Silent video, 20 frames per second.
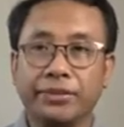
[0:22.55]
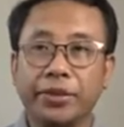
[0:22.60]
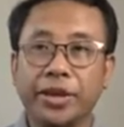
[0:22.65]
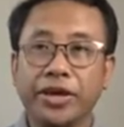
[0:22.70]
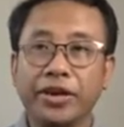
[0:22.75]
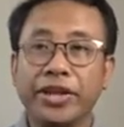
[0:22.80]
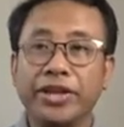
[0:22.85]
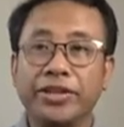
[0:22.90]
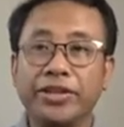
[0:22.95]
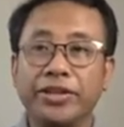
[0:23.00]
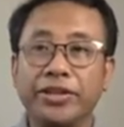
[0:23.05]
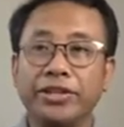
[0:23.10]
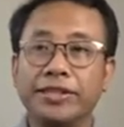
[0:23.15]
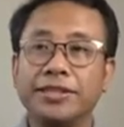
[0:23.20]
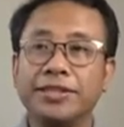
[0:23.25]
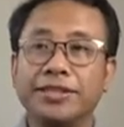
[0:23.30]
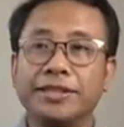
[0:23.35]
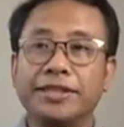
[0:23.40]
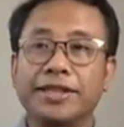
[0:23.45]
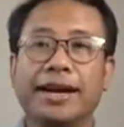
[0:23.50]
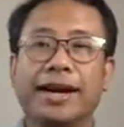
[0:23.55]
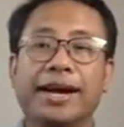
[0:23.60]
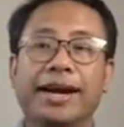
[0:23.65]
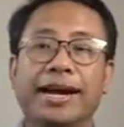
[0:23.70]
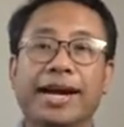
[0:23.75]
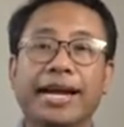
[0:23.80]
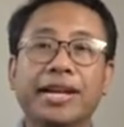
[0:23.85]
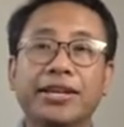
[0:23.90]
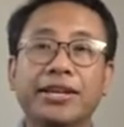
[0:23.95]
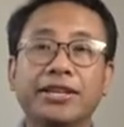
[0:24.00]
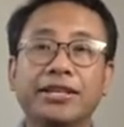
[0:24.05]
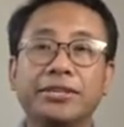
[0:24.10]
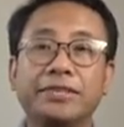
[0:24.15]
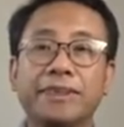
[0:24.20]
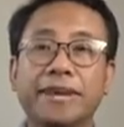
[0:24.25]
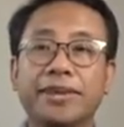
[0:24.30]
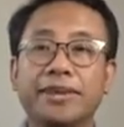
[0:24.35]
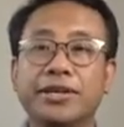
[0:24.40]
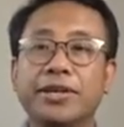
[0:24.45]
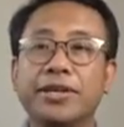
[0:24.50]
We are going to use a calculus
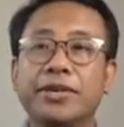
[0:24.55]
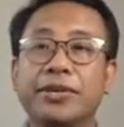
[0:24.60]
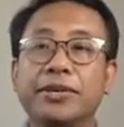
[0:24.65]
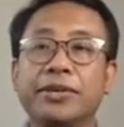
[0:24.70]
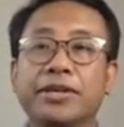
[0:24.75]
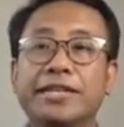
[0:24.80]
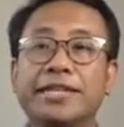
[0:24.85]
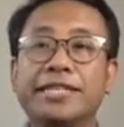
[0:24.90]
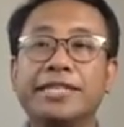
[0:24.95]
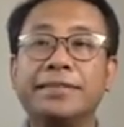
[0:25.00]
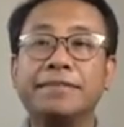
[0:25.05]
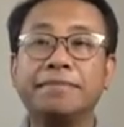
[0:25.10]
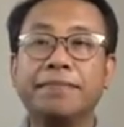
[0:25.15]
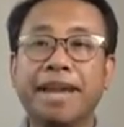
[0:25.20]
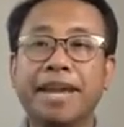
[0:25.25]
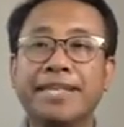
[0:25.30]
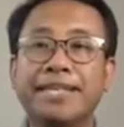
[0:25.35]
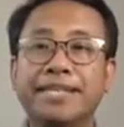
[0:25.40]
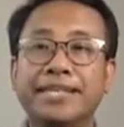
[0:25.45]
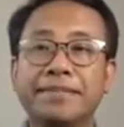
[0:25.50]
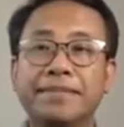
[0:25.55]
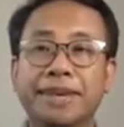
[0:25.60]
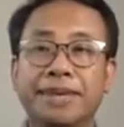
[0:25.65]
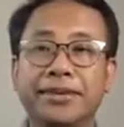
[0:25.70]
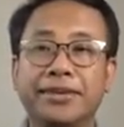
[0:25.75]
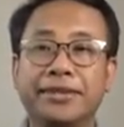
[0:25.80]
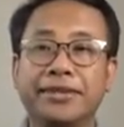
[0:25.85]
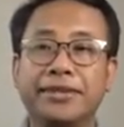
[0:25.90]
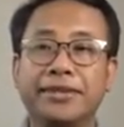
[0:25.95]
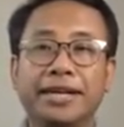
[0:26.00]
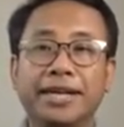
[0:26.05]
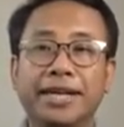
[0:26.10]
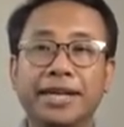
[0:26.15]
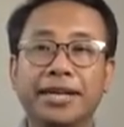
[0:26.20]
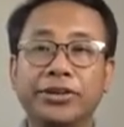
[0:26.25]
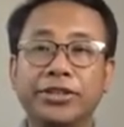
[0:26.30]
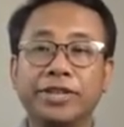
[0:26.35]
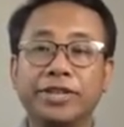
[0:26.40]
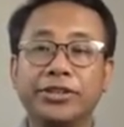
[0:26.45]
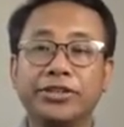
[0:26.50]
method called the slicing method
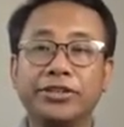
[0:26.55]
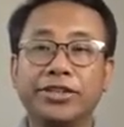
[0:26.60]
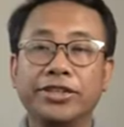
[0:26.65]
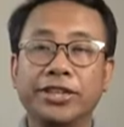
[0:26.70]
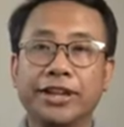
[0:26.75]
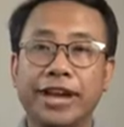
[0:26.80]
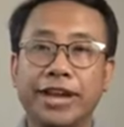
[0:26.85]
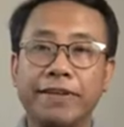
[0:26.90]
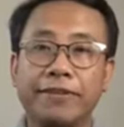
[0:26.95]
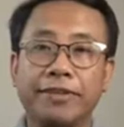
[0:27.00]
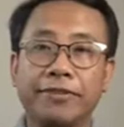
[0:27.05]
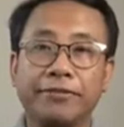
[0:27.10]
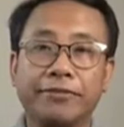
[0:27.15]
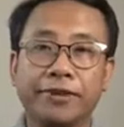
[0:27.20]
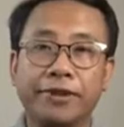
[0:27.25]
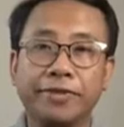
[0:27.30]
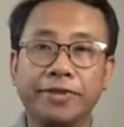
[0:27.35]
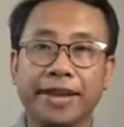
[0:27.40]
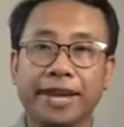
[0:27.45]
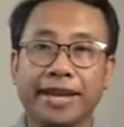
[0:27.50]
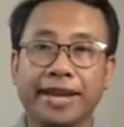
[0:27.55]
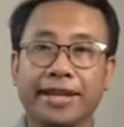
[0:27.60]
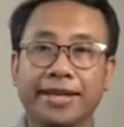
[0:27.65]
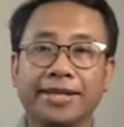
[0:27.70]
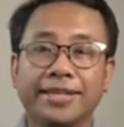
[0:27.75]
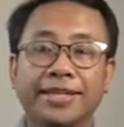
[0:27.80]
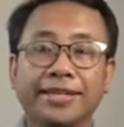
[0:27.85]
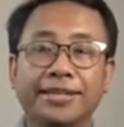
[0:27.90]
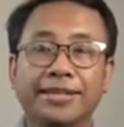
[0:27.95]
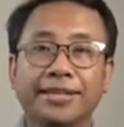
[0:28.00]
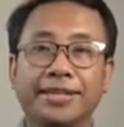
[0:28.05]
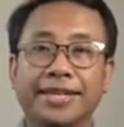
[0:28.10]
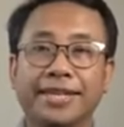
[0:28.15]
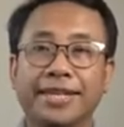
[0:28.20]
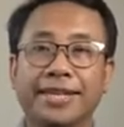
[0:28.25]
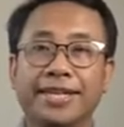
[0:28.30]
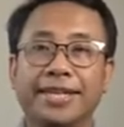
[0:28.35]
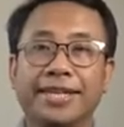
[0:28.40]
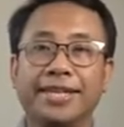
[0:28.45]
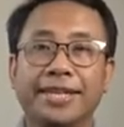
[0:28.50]
in order to derive the formula
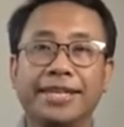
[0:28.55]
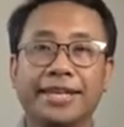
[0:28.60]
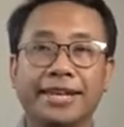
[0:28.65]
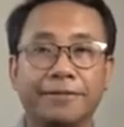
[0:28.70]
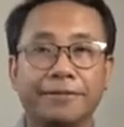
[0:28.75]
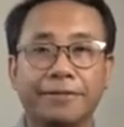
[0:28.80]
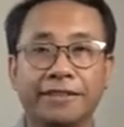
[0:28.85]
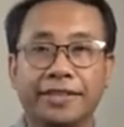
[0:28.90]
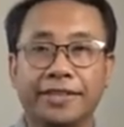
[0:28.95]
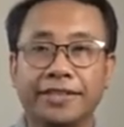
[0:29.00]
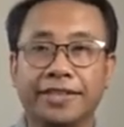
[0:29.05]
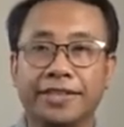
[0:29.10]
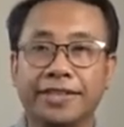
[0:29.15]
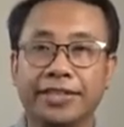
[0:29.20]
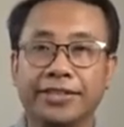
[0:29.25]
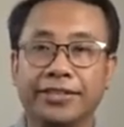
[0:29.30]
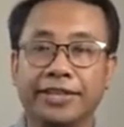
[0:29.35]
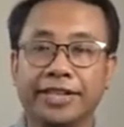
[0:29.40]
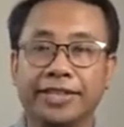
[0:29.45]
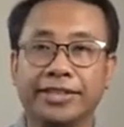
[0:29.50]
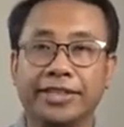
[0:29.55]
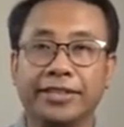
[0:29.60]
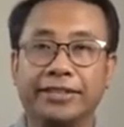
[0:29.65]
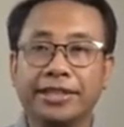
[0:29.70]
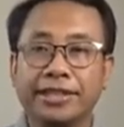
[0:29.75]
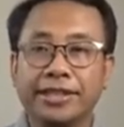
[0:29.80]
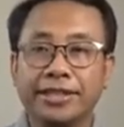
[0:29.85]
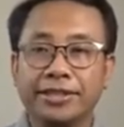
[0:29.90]
using definite integration.